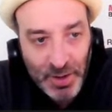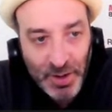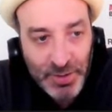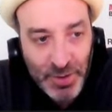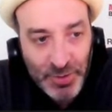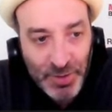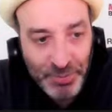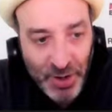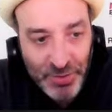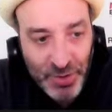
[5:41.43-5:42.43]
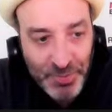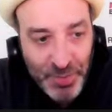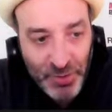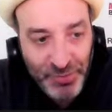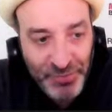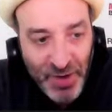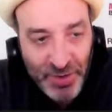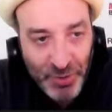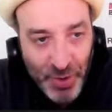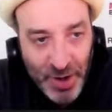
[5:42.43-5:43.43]
And you and your brother are both
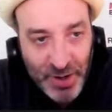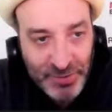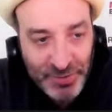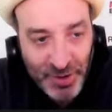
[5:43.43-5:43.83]
featherweights.